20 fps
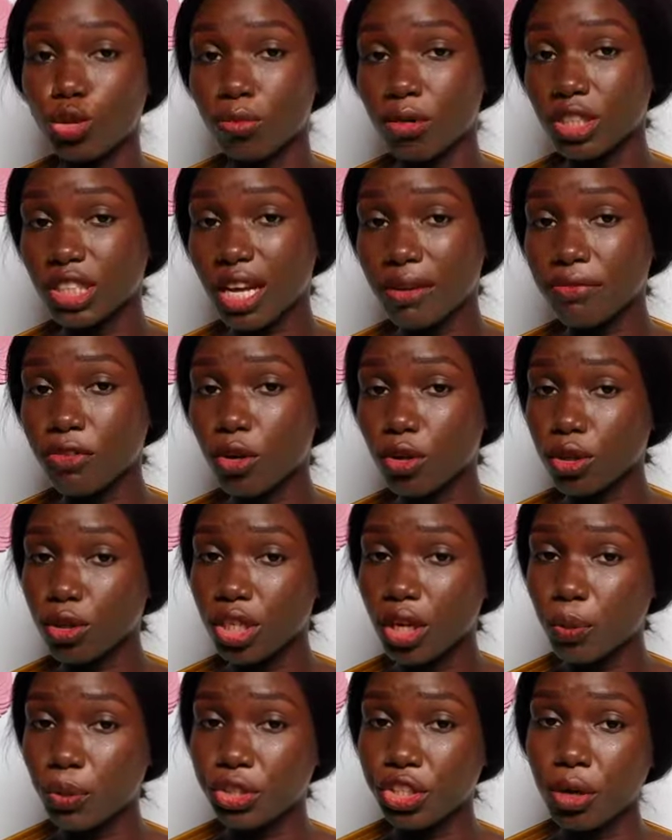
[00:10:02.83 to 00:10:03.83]
must have
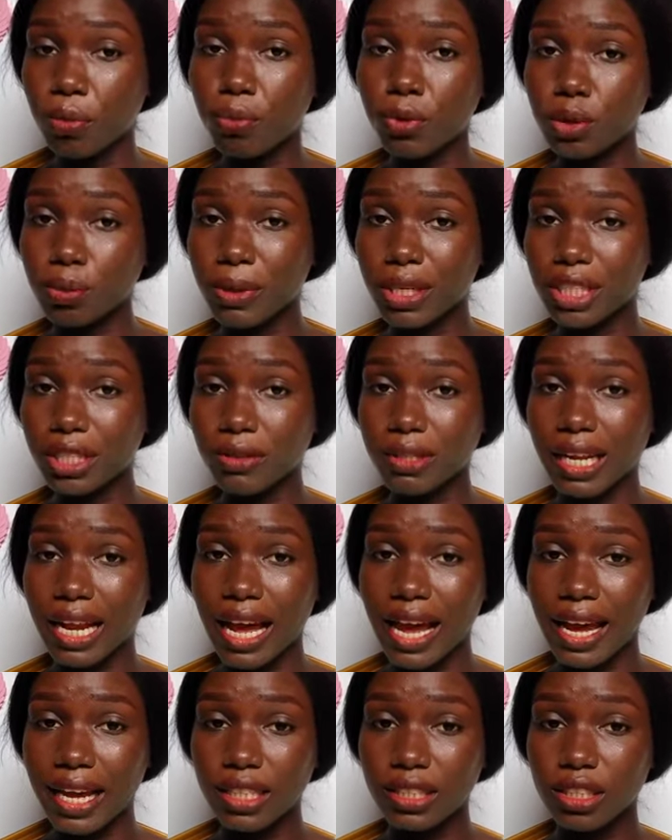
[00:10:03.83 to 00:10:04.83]
concluded with your prospective
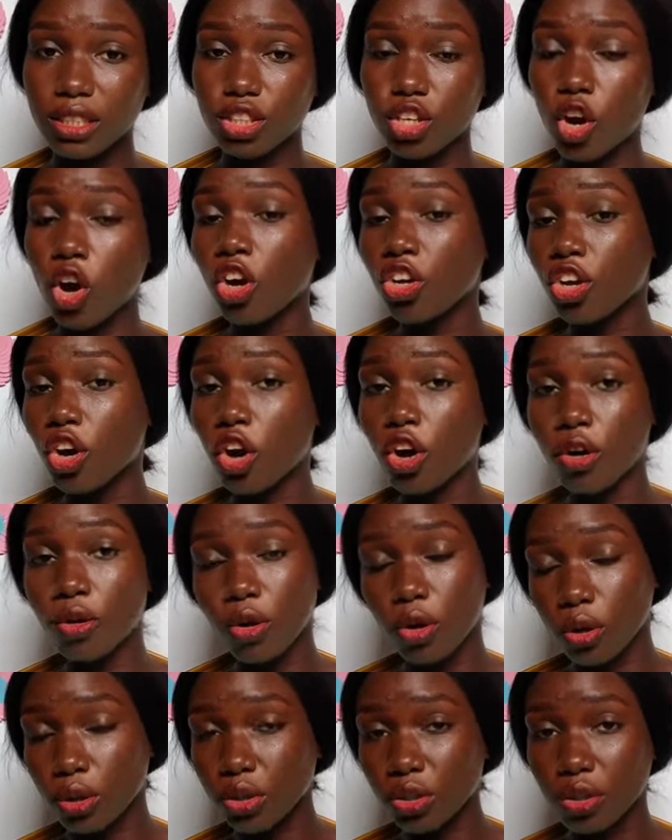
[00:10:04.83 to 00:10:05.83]
client or your
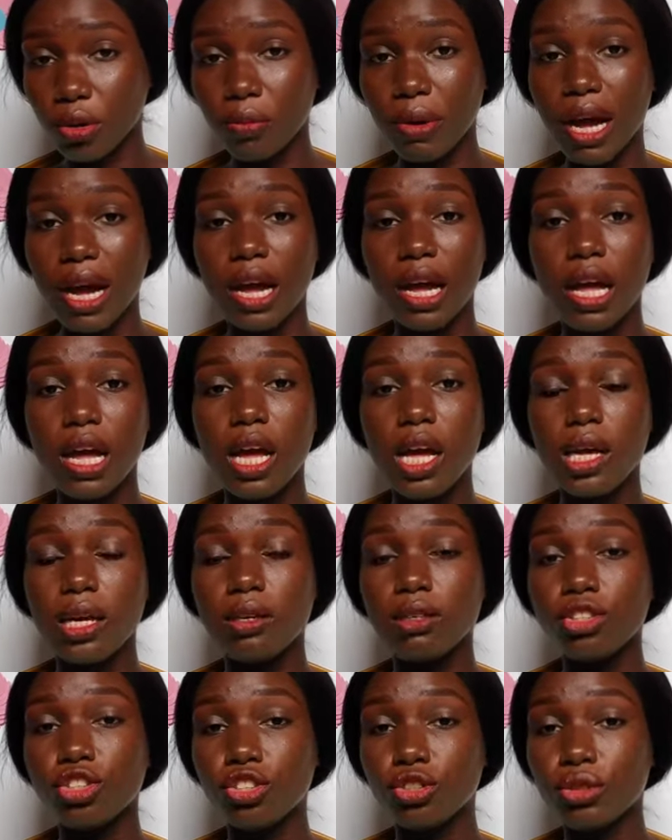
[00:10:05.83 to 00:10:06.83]
customer,
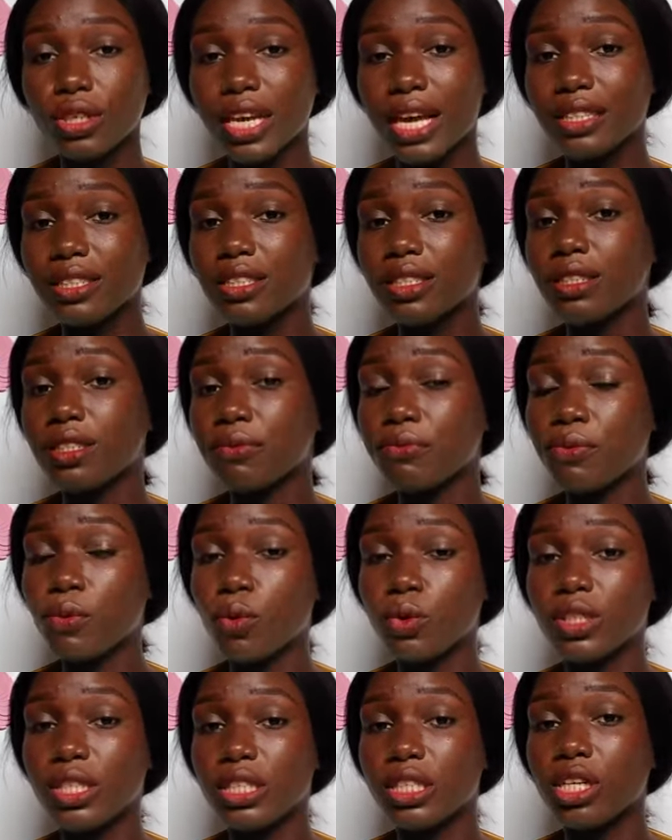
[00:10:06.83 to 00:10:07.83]
you get the
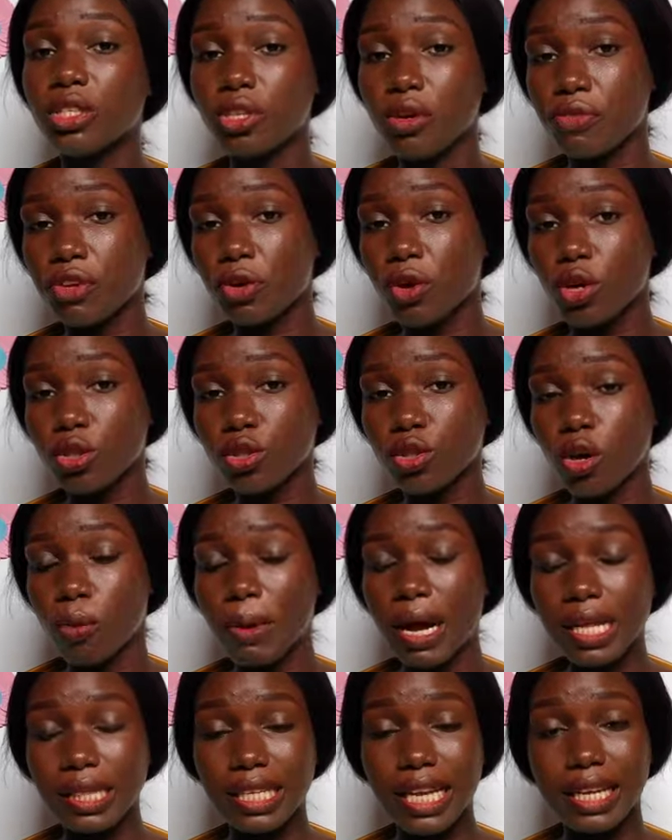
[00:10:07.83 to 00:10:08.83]
full details of the
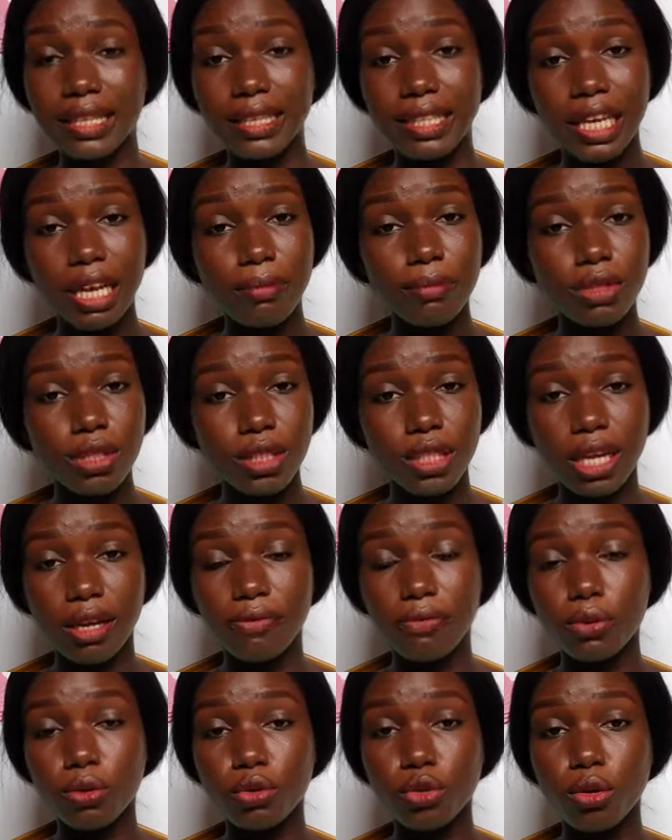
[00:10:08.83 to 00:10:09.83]
customer, their names, their
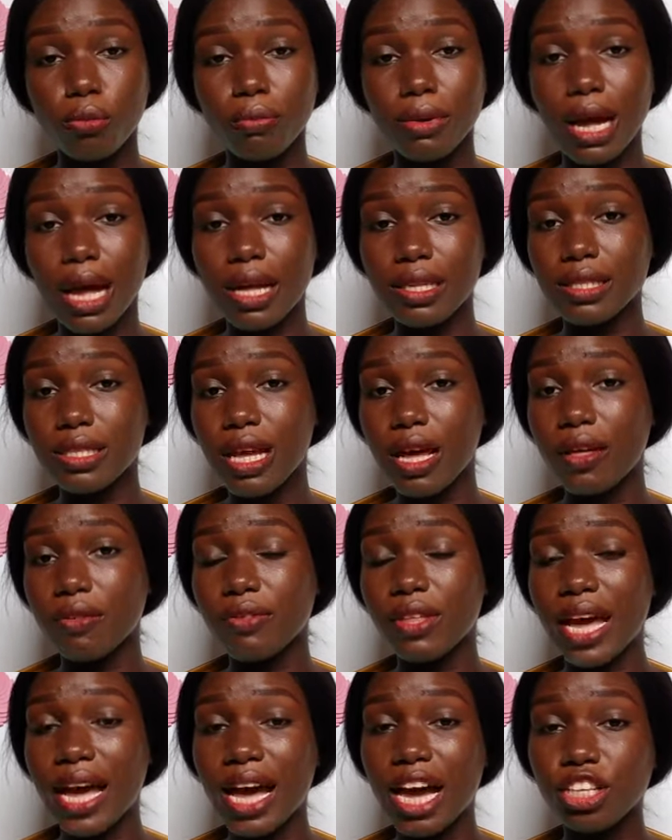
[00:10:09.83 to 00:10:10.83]
phone numbers,
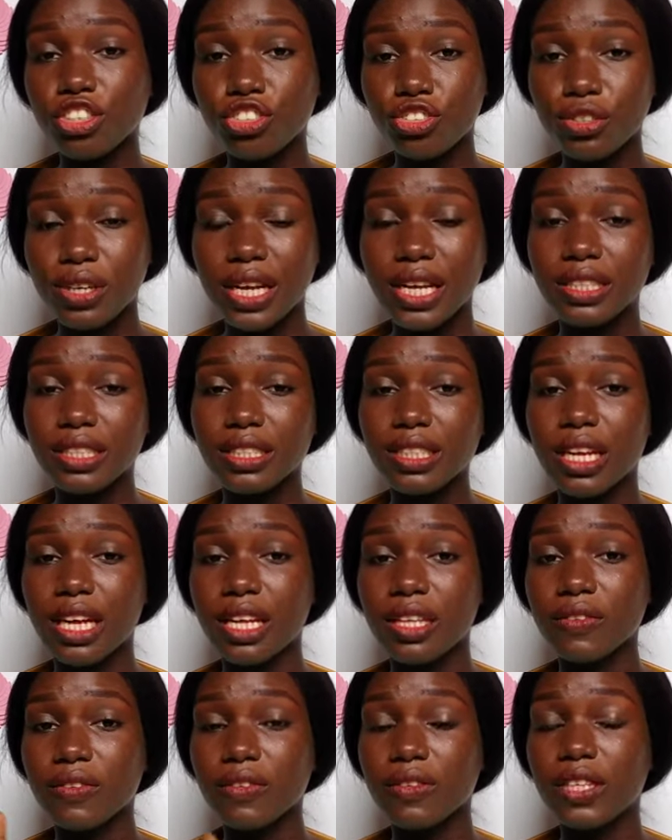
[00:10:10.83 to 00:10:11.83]
their address,
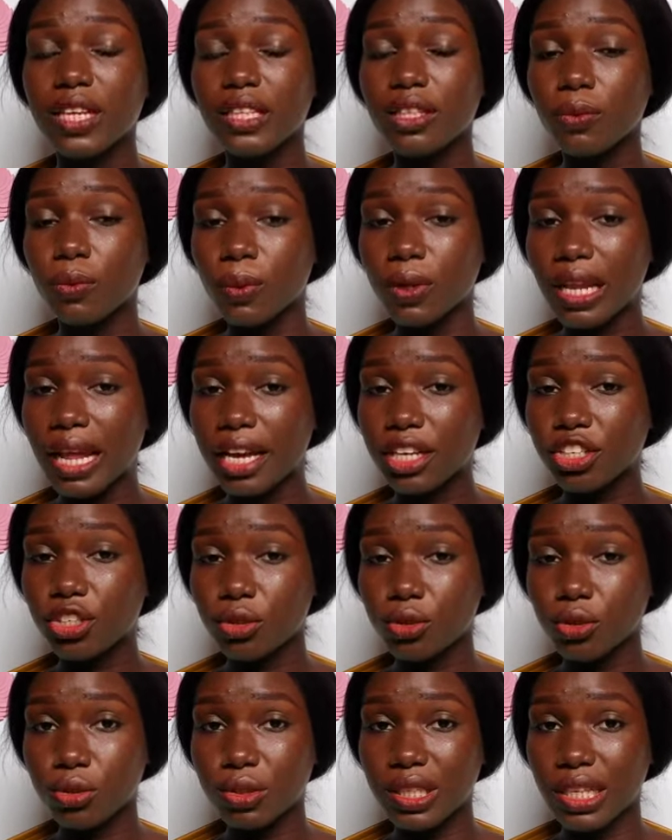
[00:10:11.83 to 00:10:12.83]
the day they would like
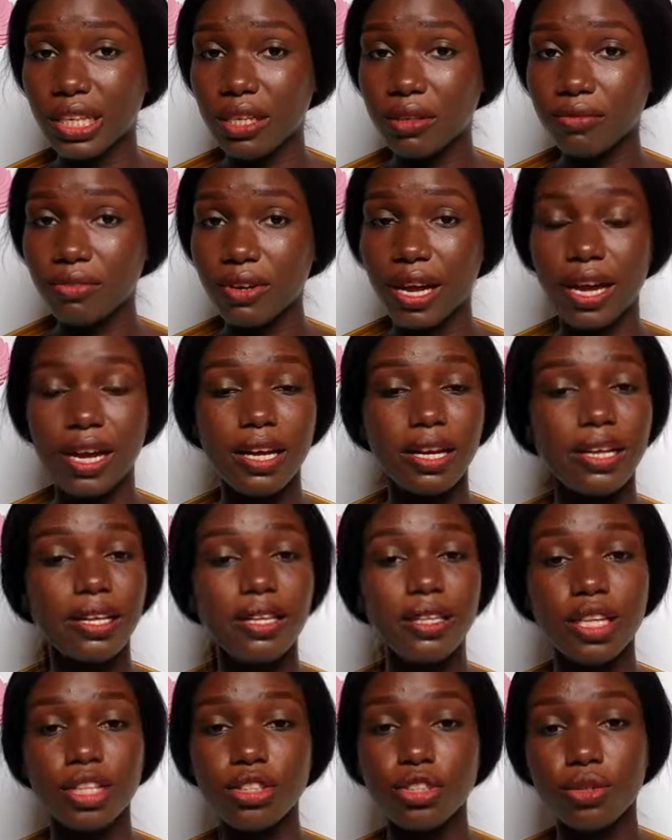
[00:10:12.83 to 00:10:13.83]
you to deliver,
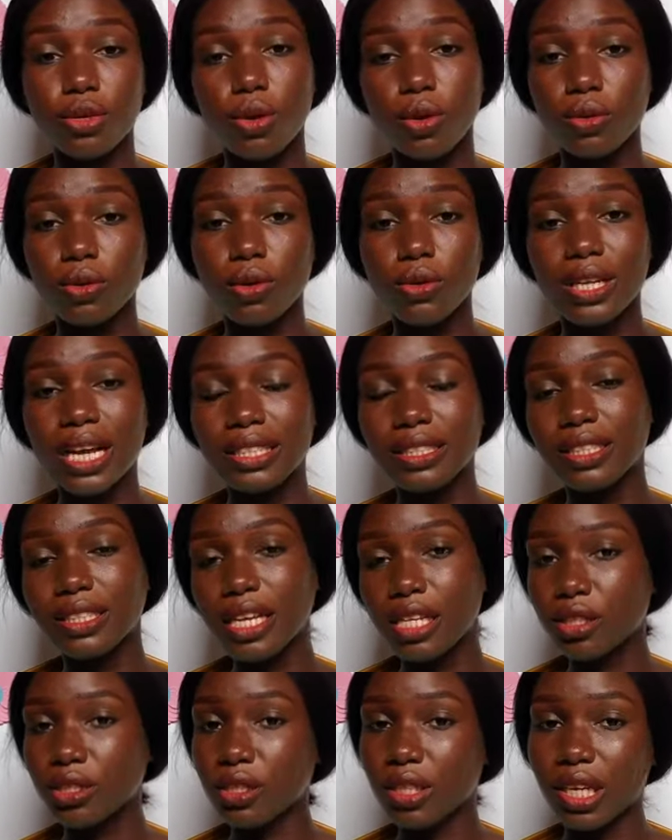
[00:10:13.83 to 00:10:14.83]
then you conclude and
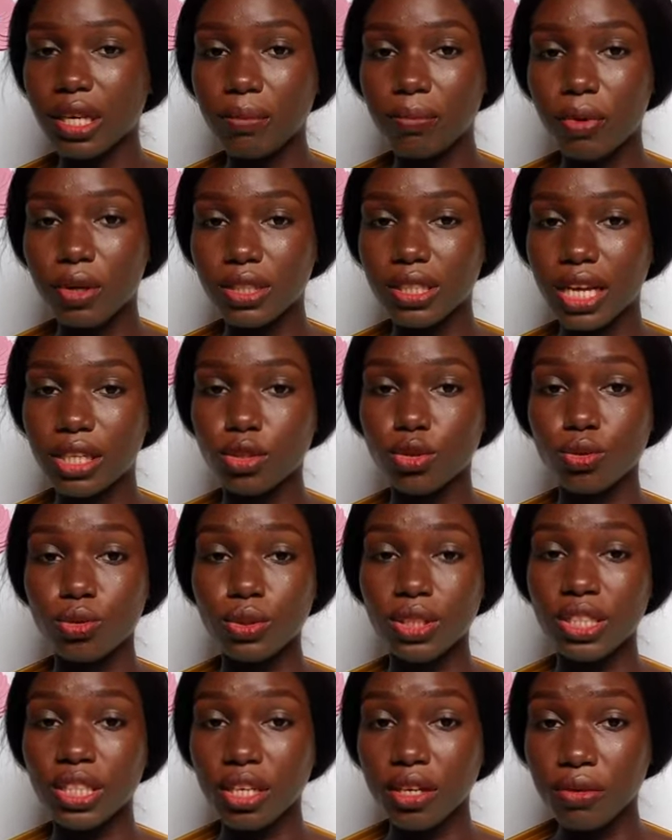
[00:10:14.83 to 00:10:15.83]
send to the importer to
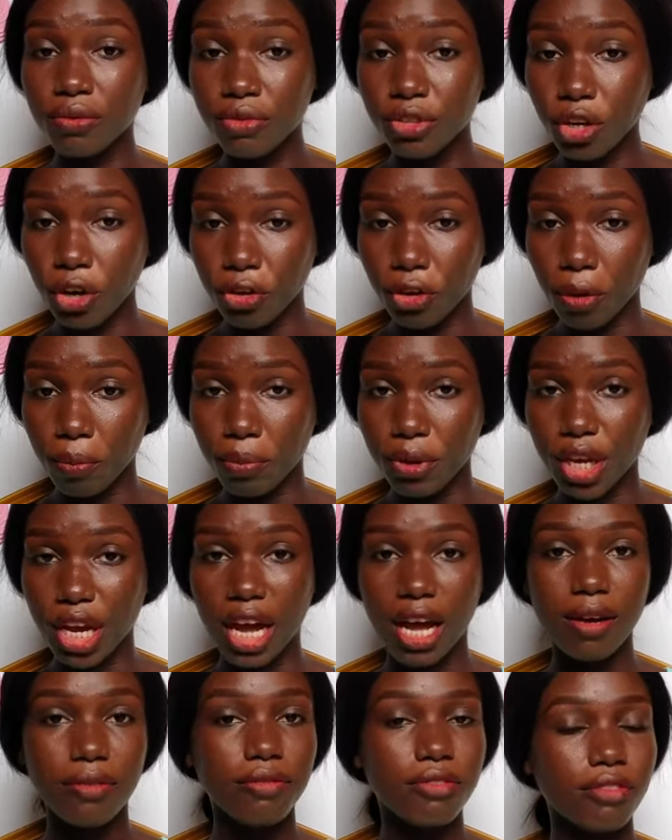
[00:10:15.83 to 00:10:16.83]
do the delivery on your
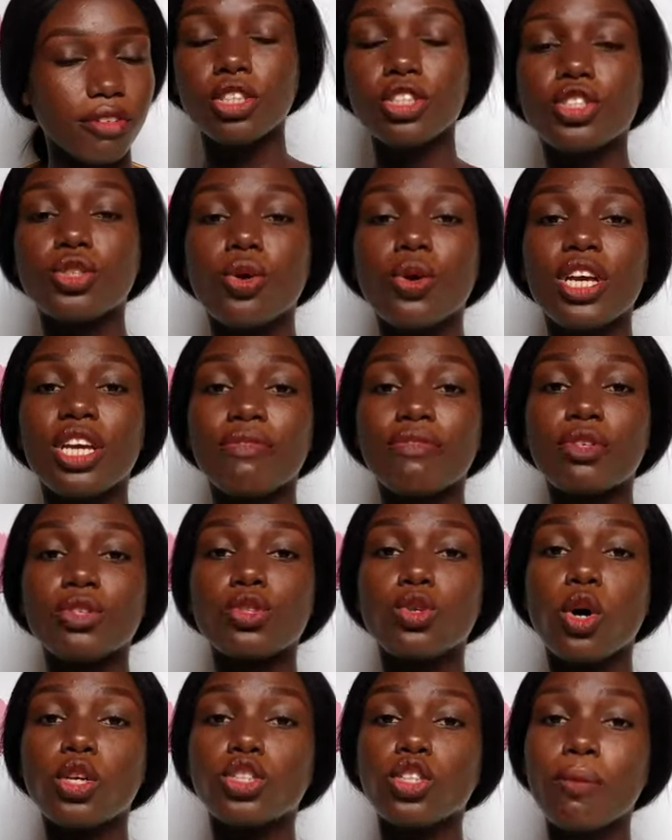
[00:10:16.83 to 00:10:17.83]
behalf. So if
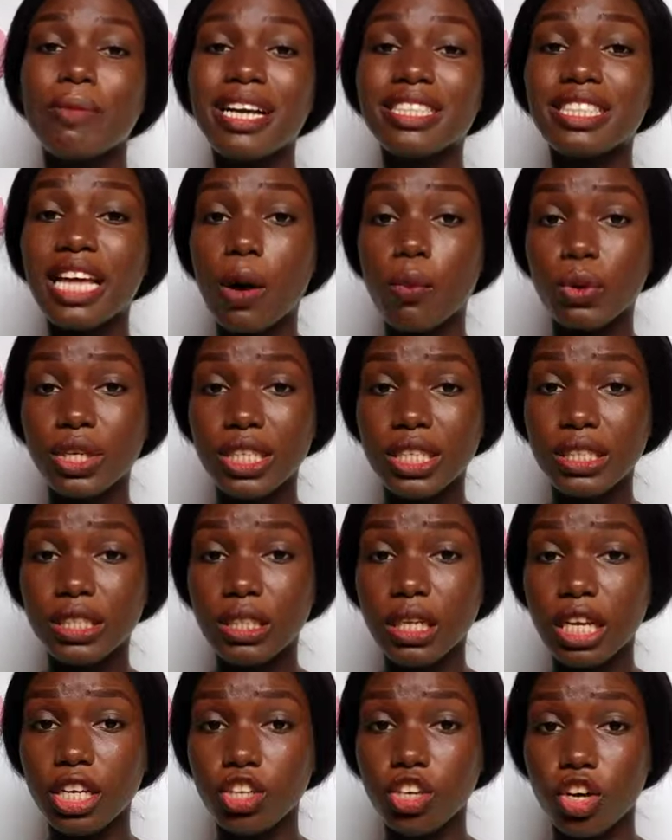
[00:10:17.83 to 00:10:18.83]
those customers are
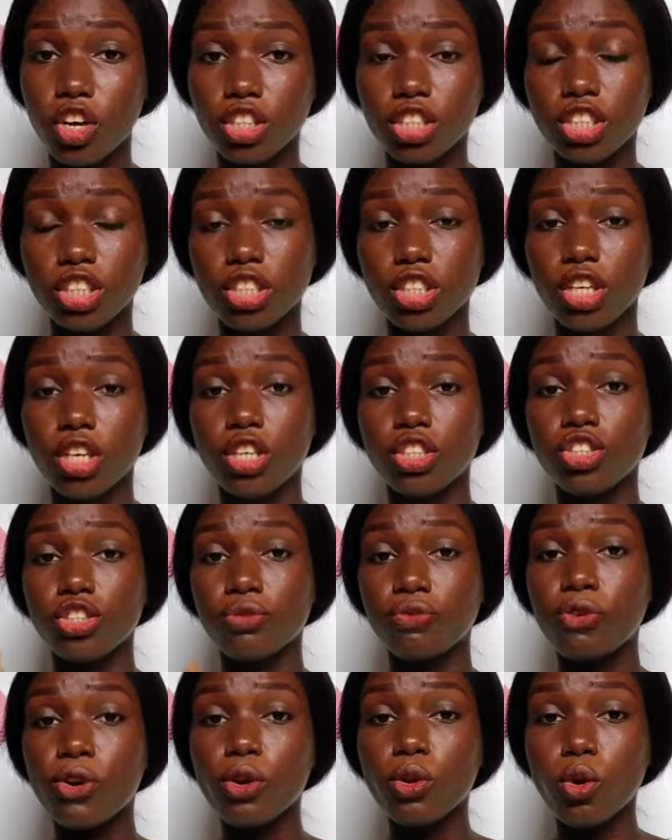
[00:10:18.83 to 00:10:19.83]
within Lagos,
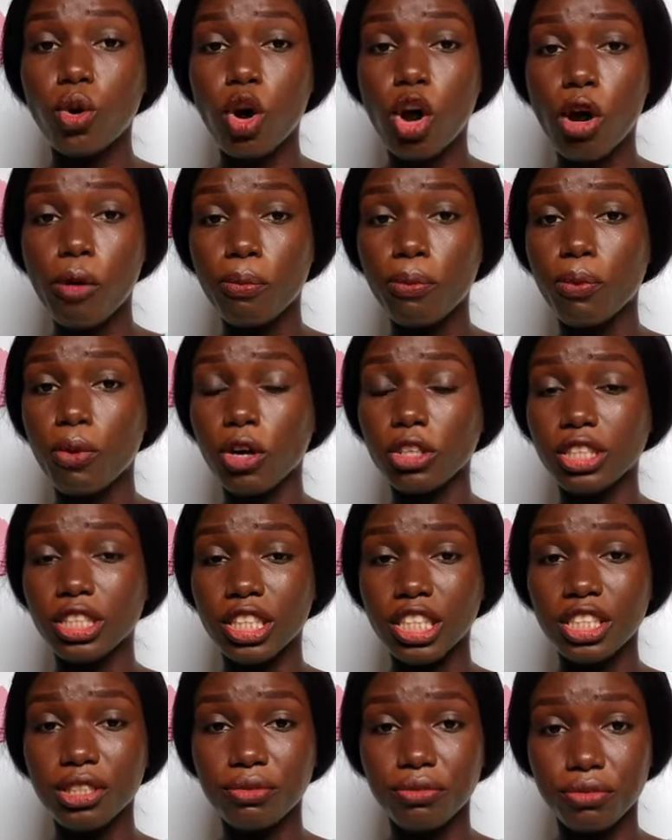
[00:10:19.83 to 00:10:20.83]
you follow up on
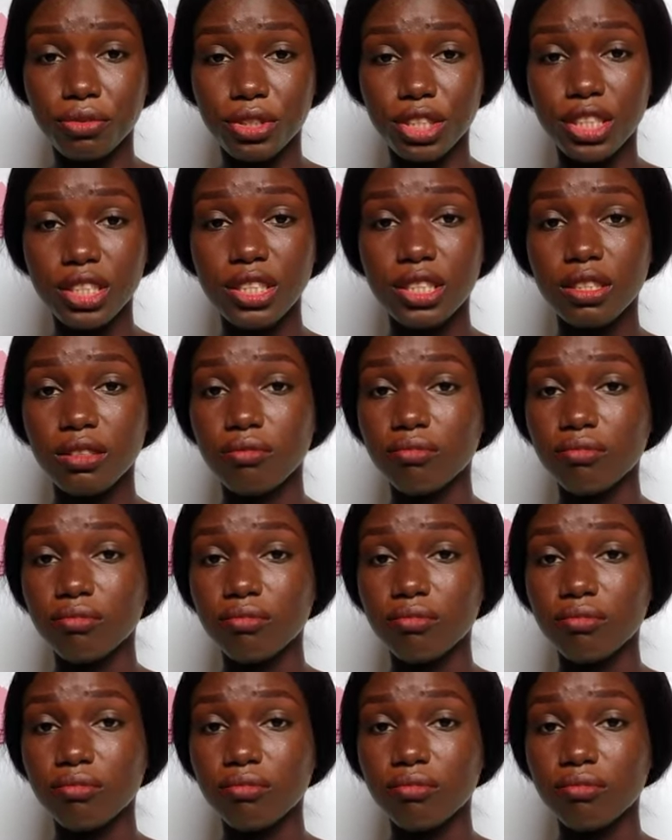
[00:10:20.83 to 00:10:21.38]
delivery.